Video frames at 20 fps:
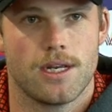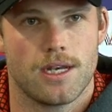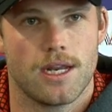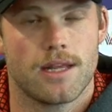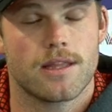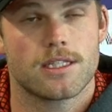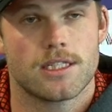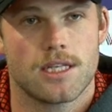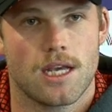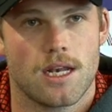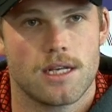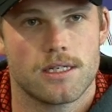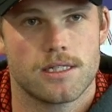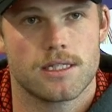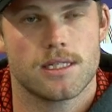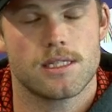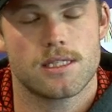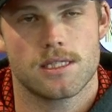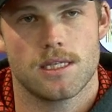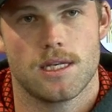another challenge
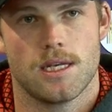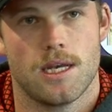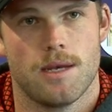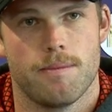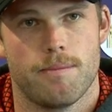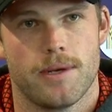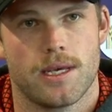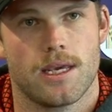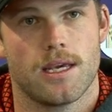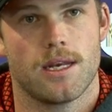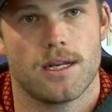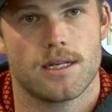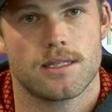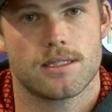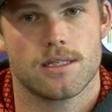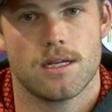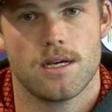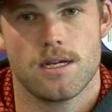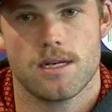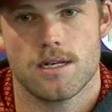against a big hitting
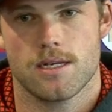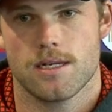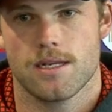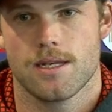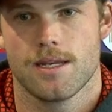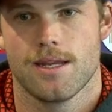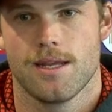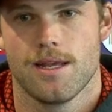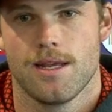side. And